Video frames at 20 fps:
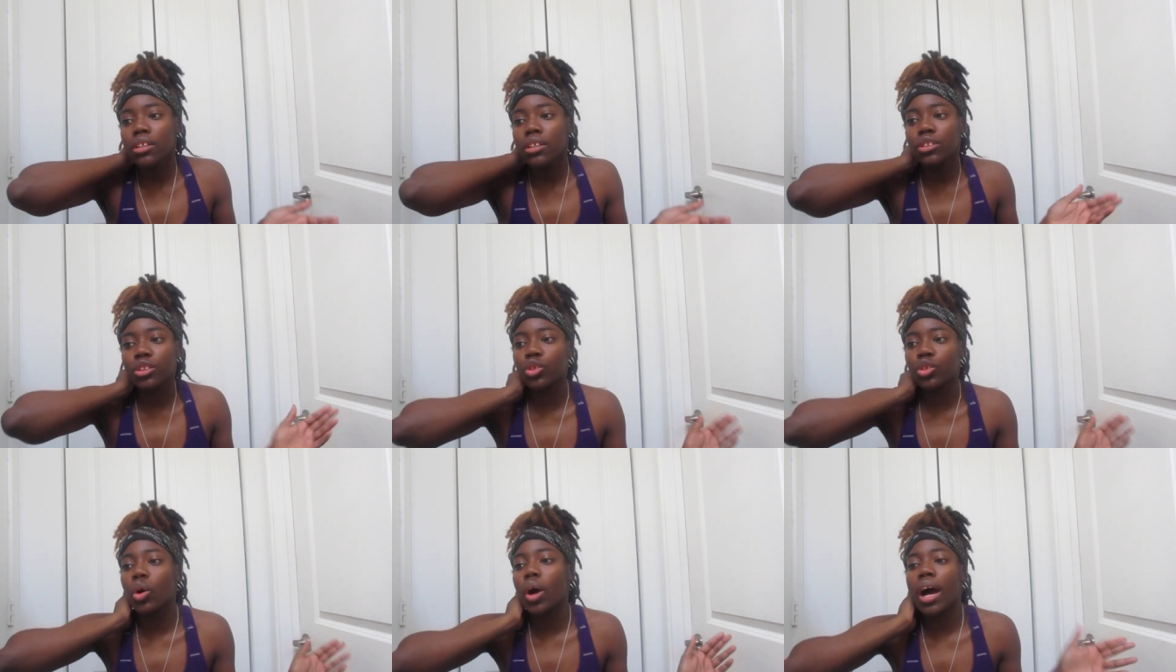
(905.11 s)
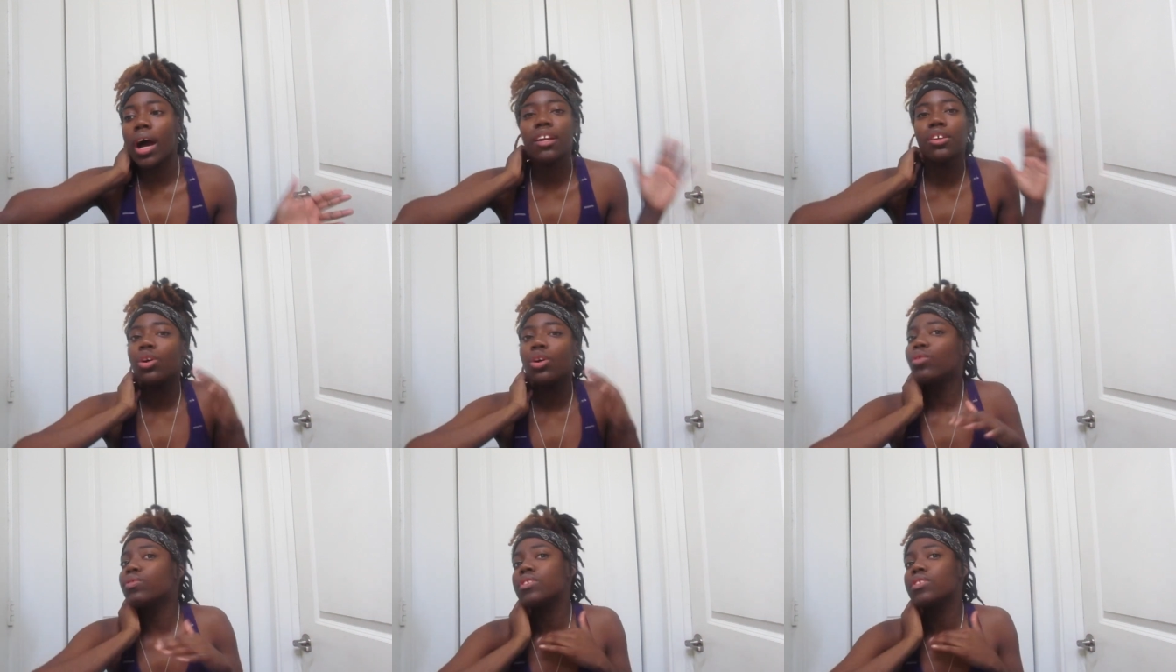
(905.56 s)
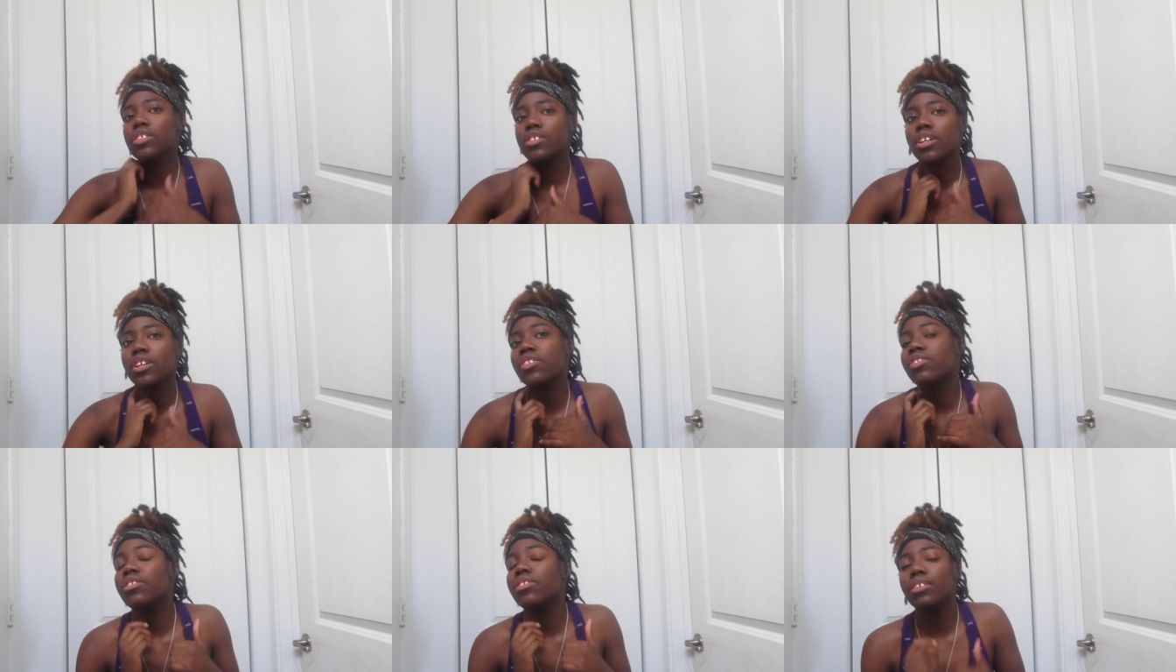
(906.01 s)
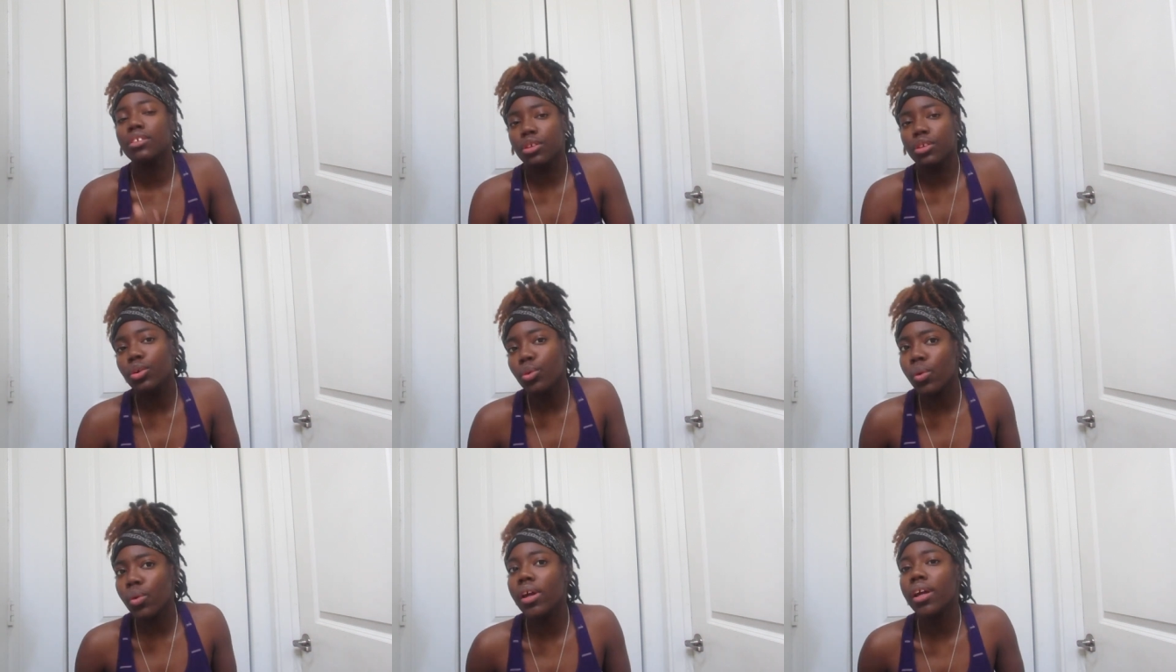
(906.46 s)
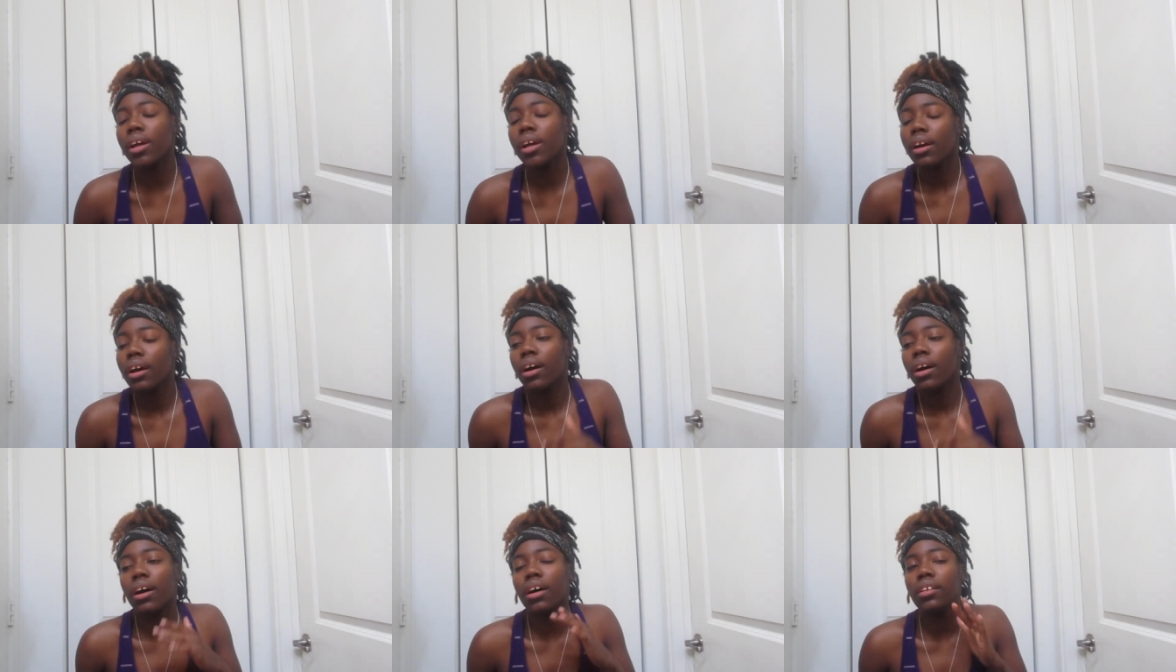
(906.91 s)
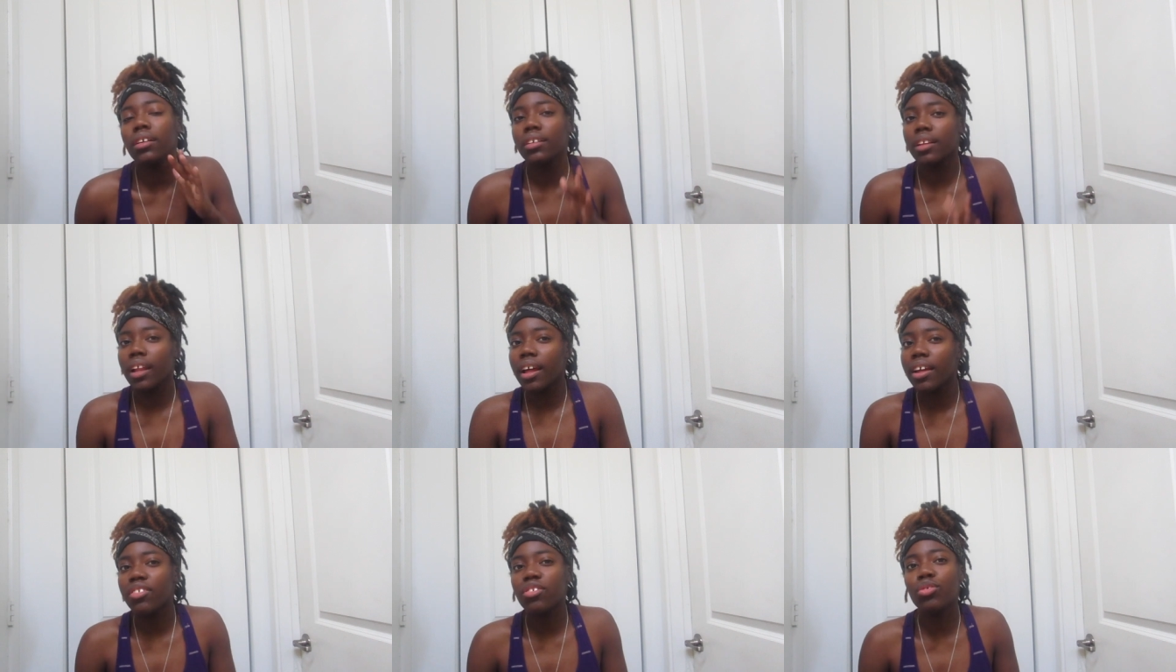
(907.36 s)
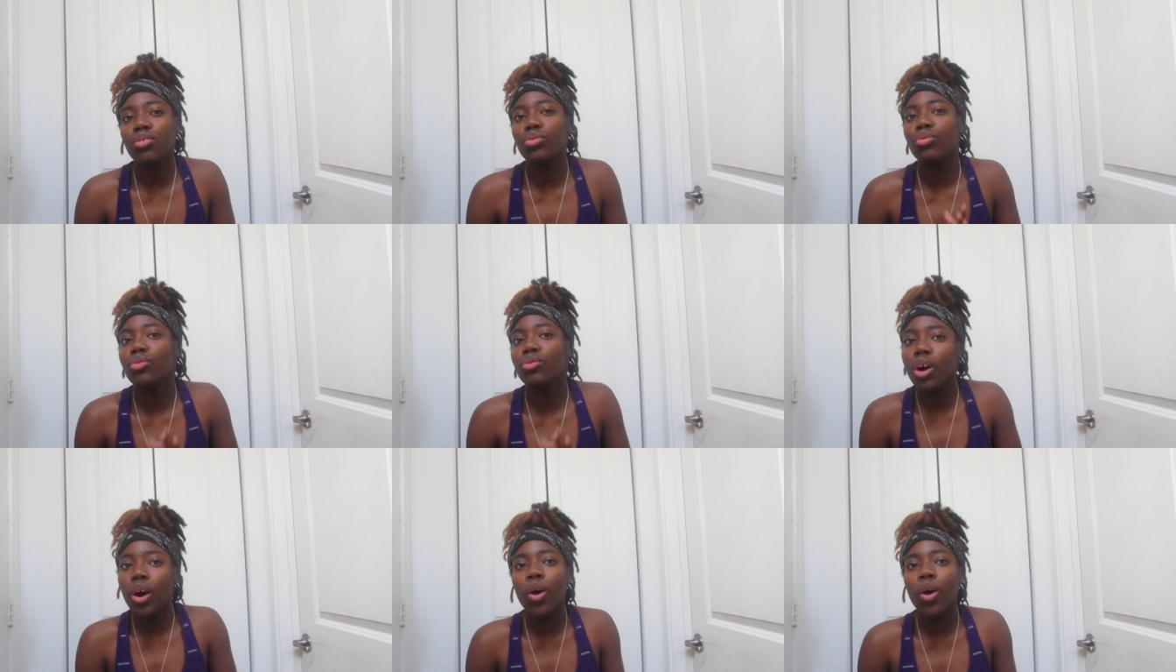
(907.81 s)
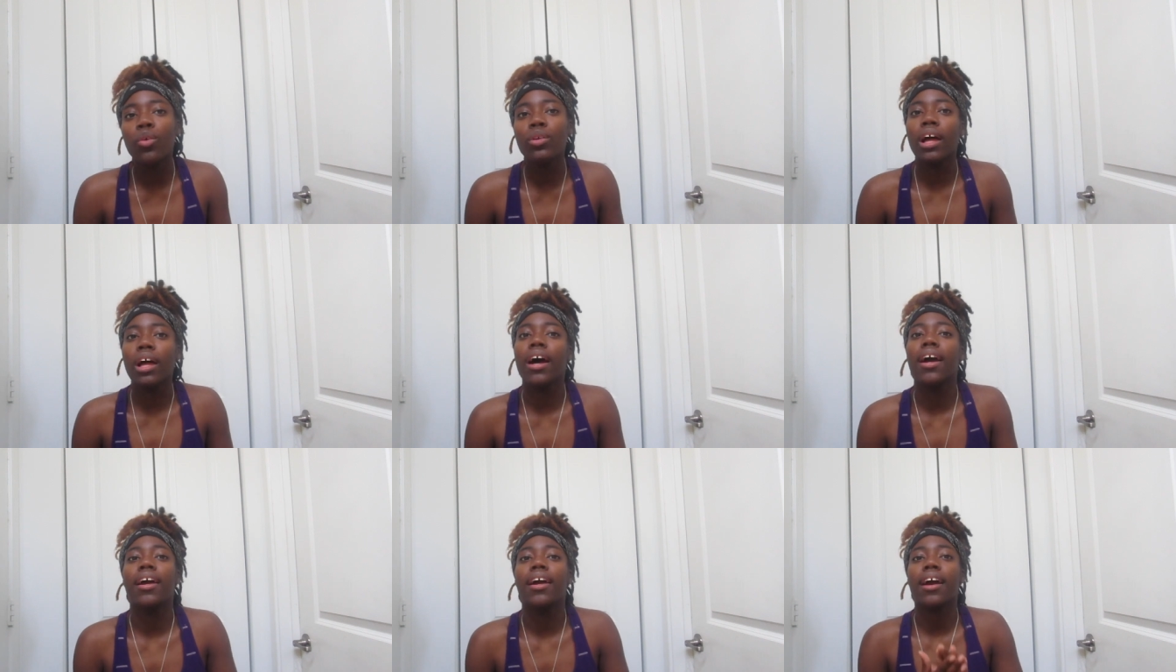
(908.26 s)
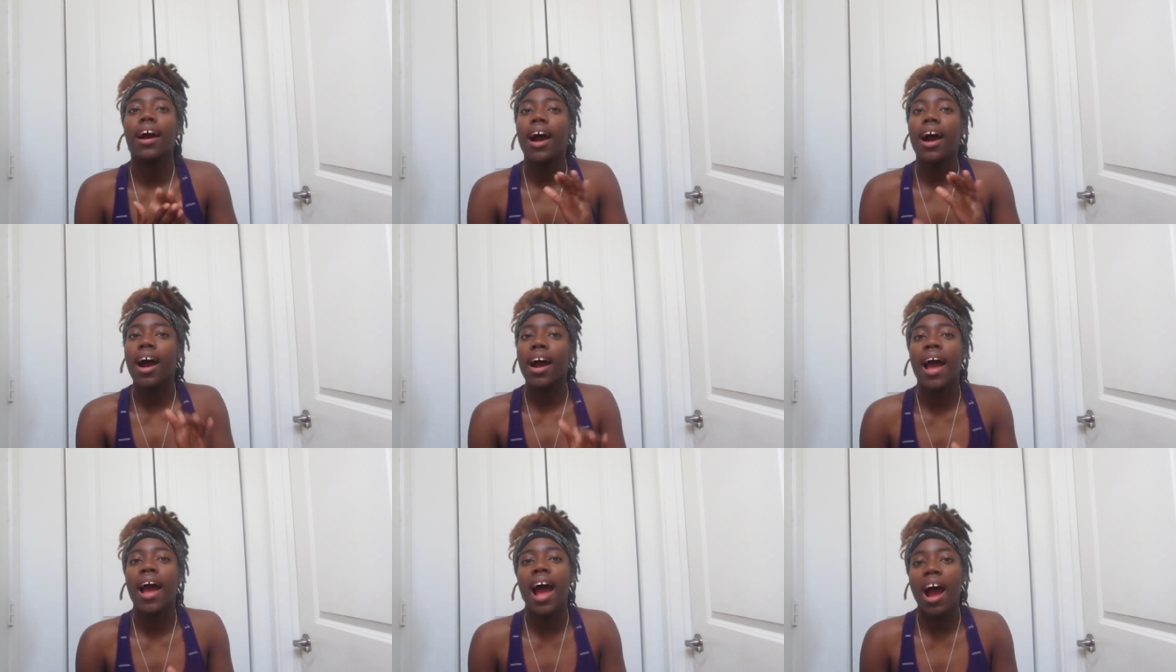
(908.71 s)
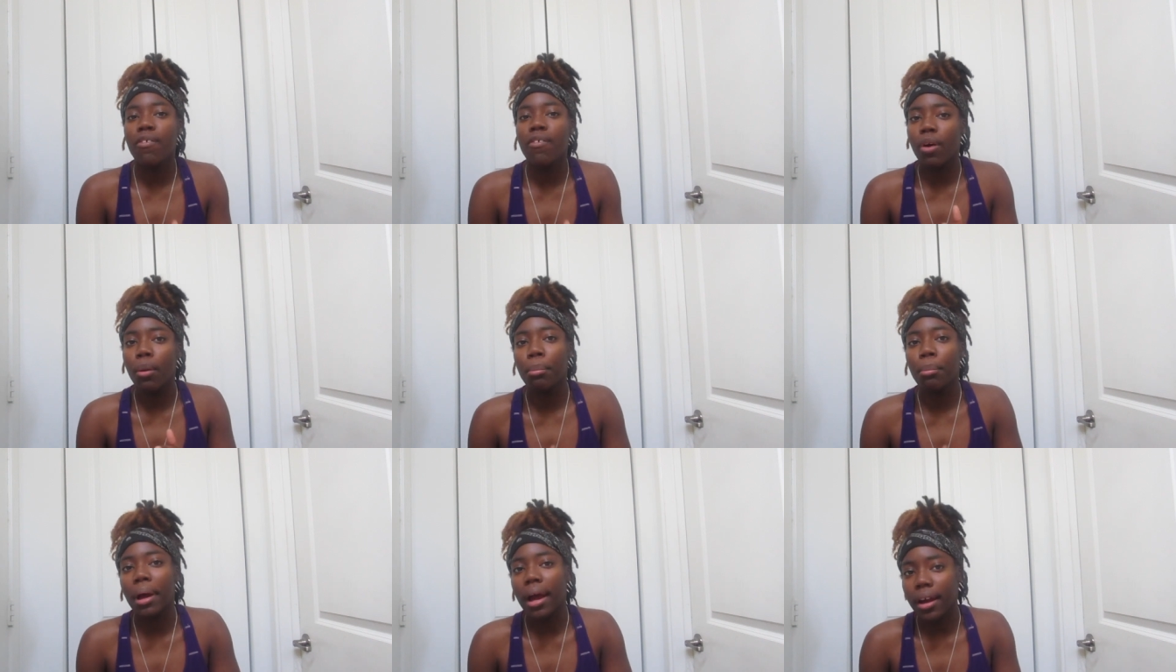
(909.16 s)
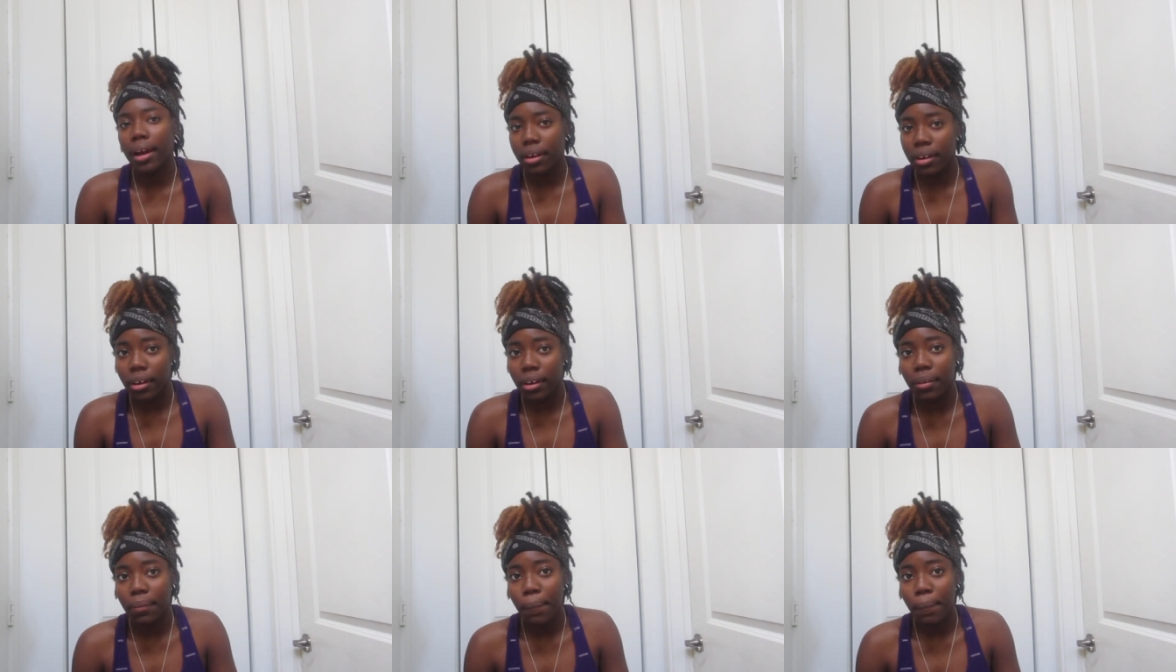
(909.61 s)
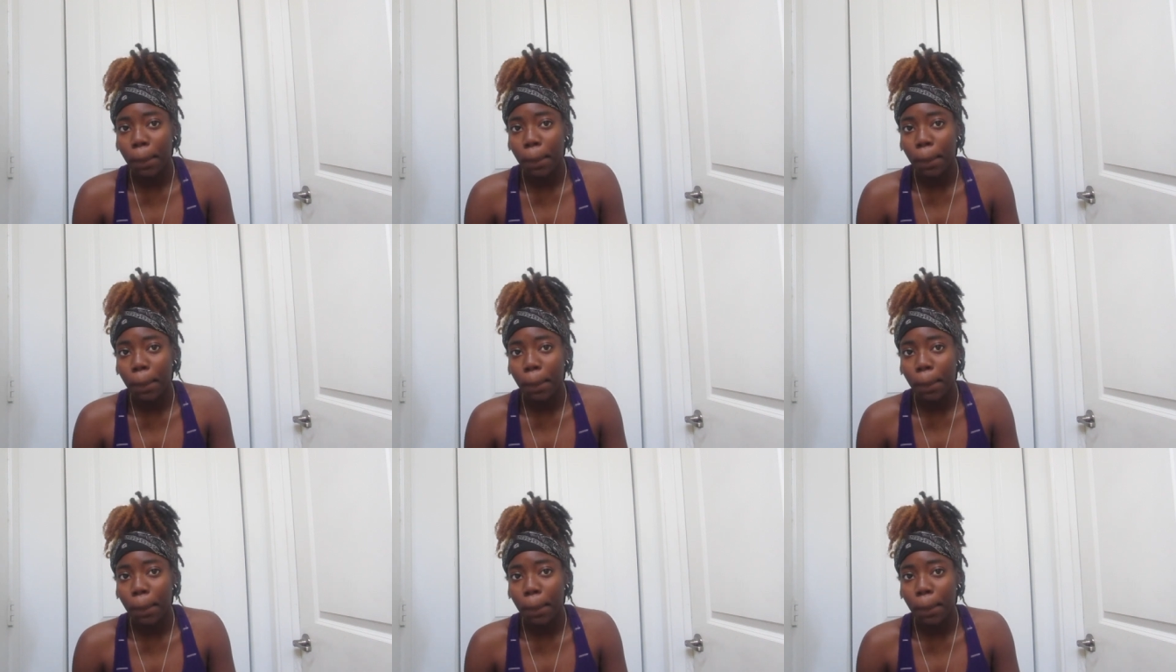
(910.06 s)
So I don't suggest to do it unless you know like I have a backup.